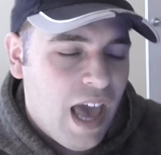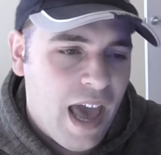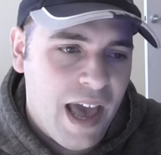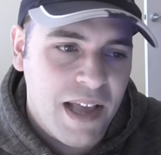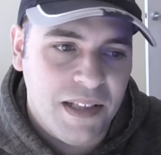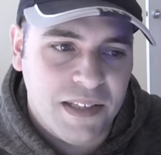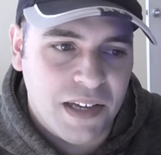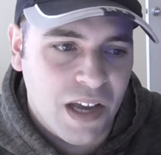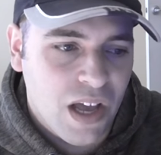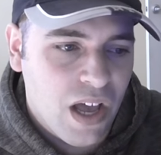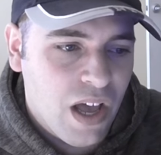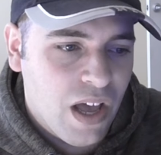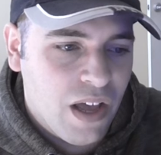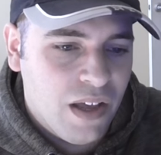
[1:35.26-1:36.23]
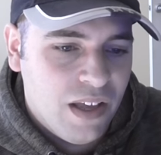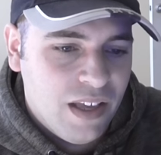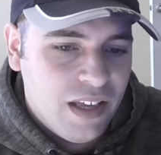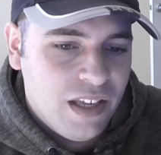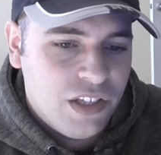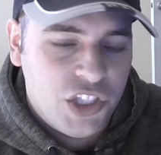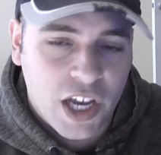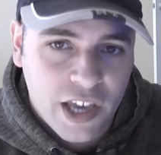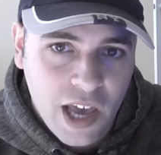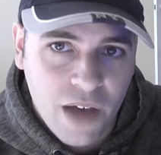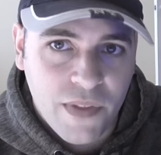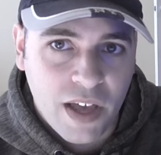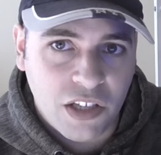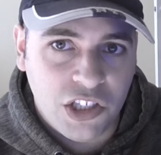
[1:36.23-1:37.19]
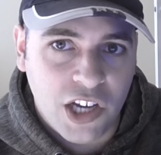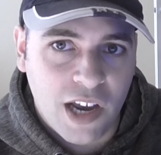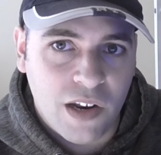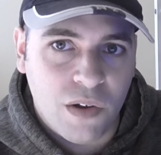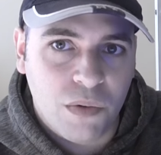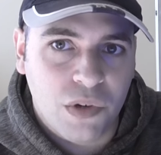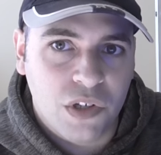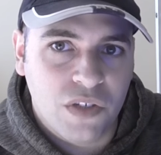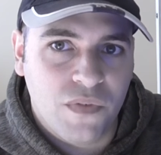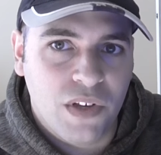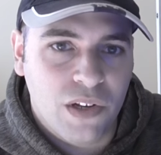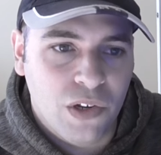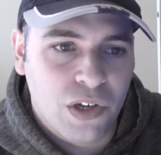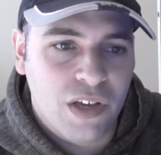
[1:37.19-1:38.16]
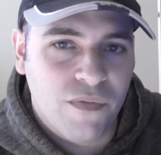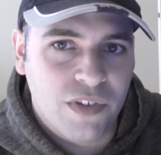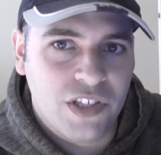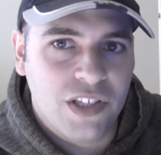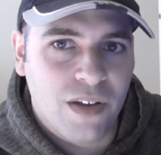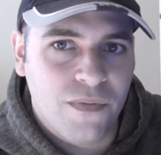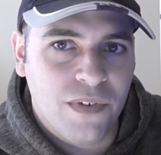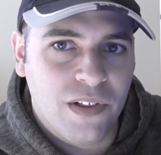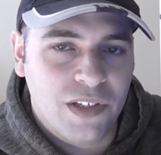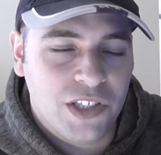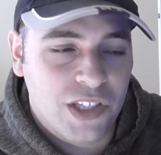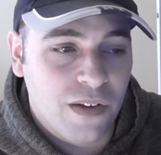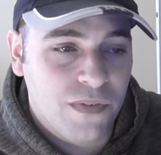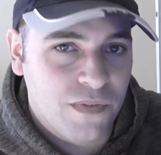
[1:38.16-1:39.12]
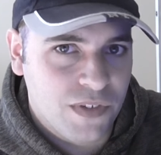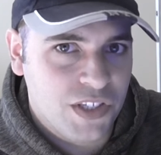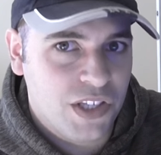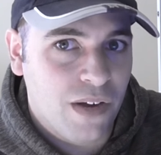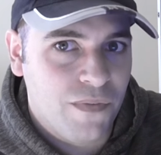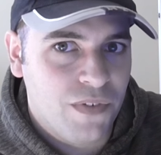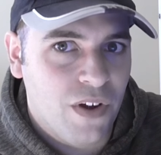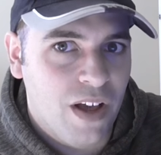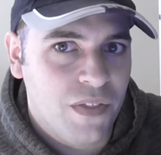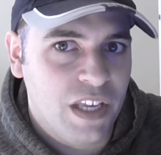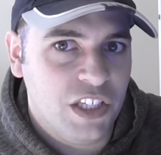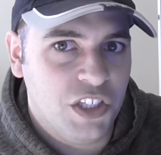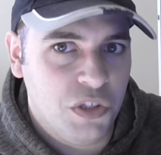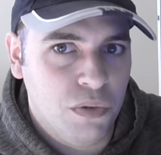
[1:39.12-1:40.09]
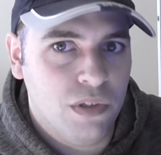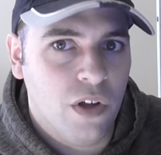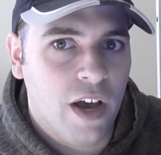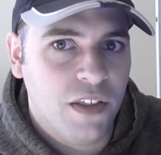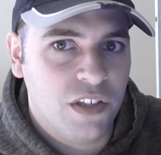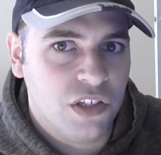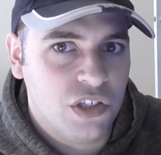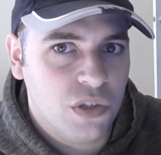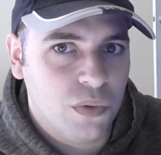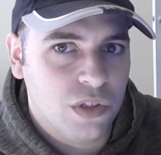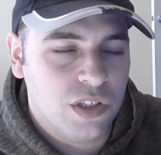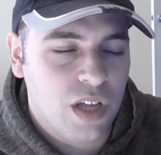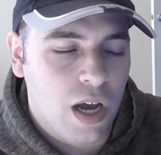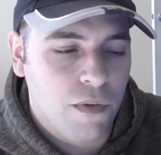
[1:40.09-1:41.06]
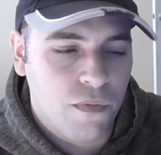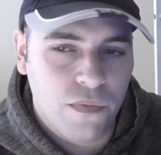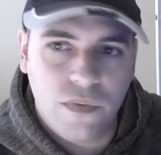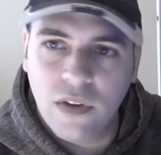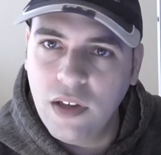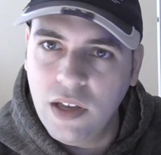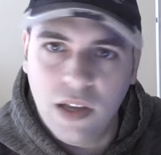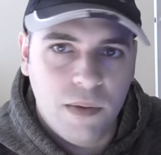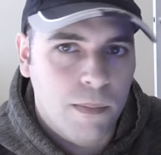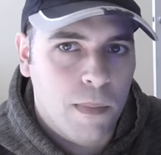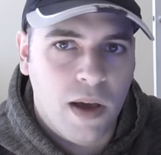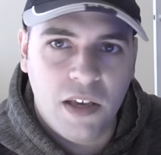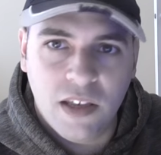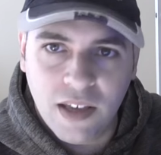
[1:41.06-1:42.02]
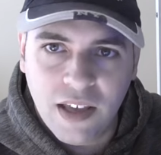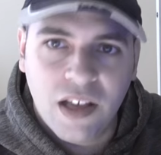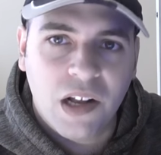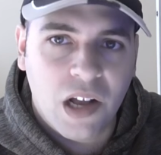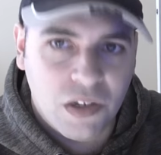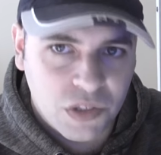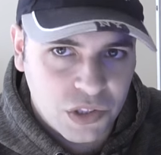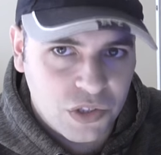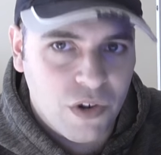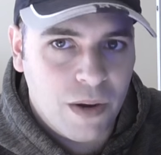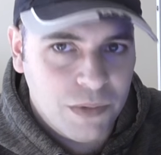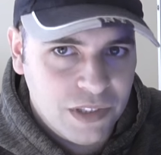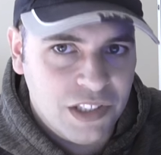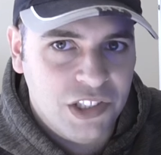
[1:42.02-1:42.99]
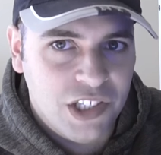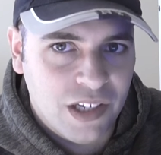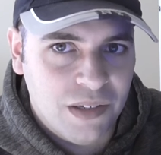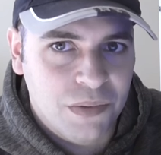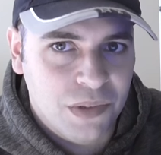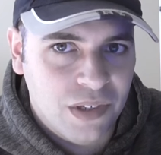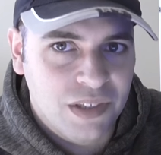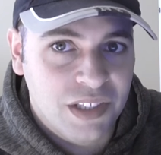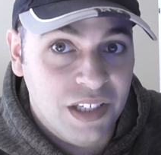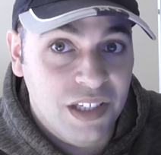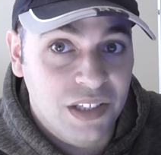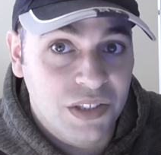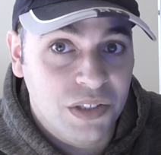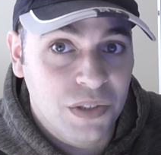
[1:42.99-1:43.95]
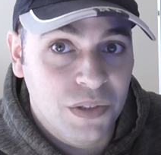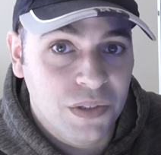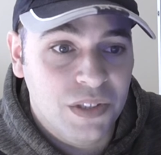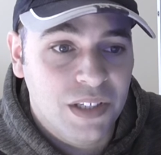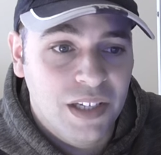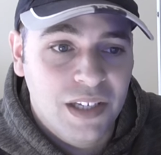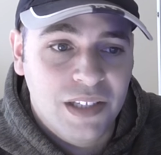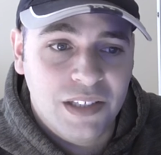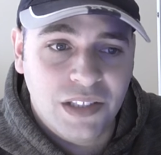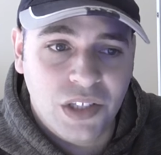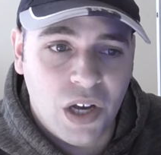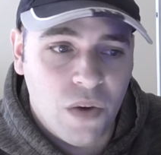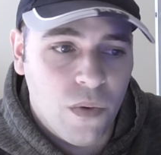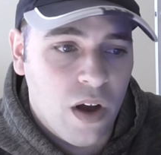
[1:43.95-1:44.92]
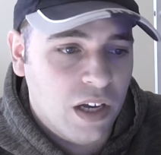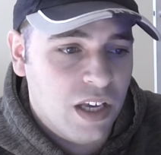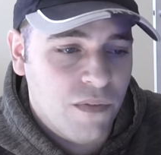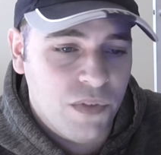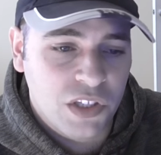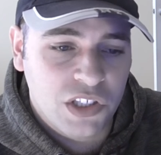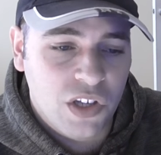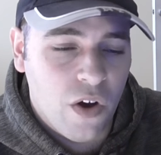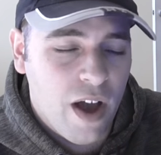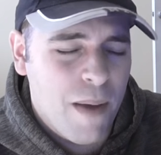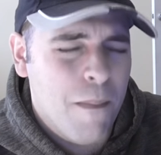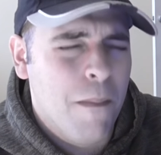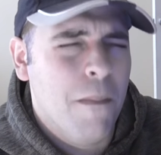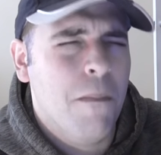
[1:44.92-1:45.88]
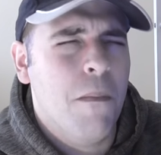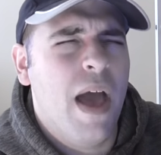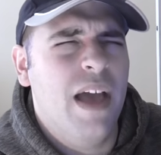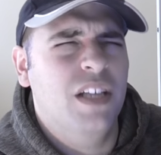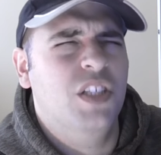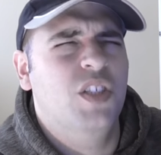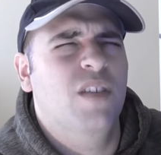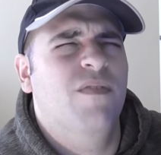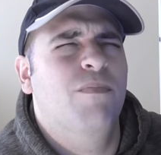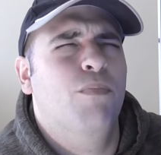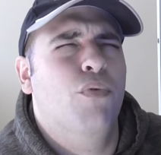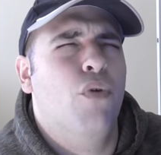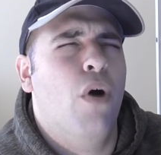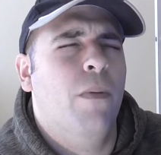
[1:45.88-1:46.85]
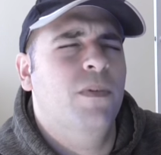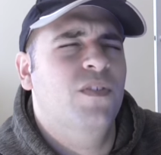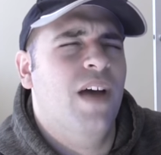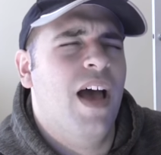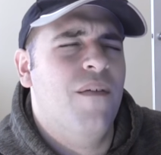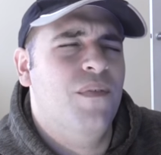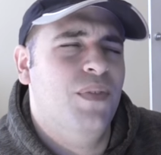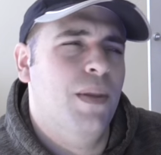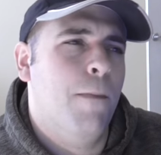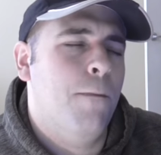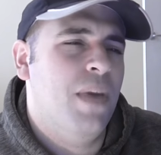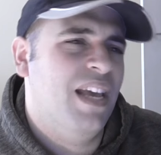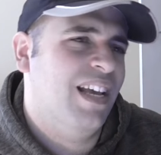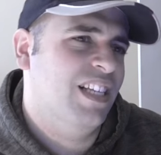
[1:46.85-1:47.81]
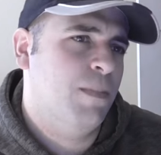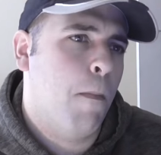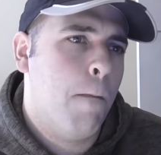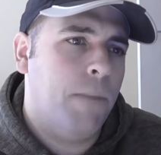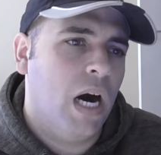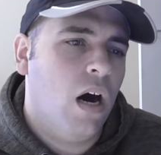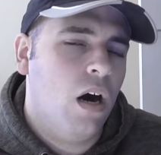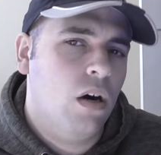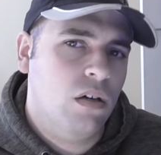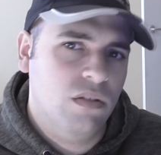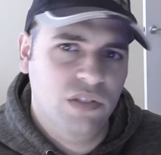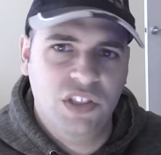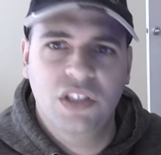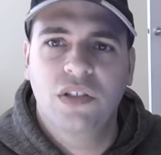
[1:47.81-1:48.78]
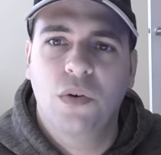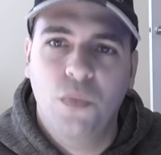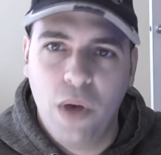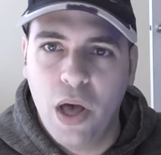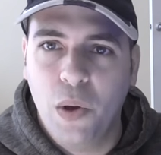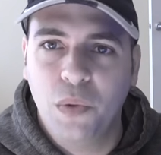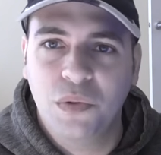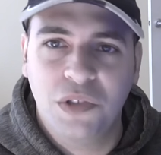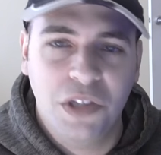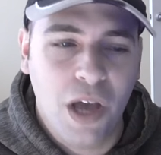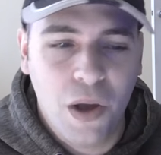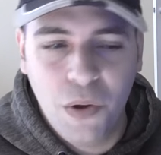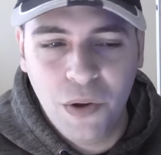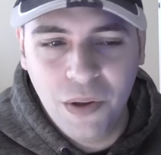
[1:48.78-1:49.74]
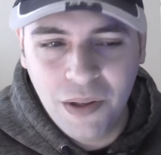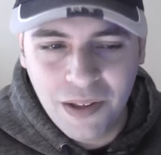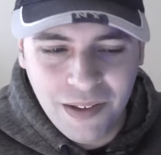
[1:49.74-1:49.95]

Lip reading: and check out that channel, because if you're looking for stuff like this and you like this sort of stuff, mate, go and subscribe to this channel because it is good. So give this guy massive props for having the biggest balls in the world, you know.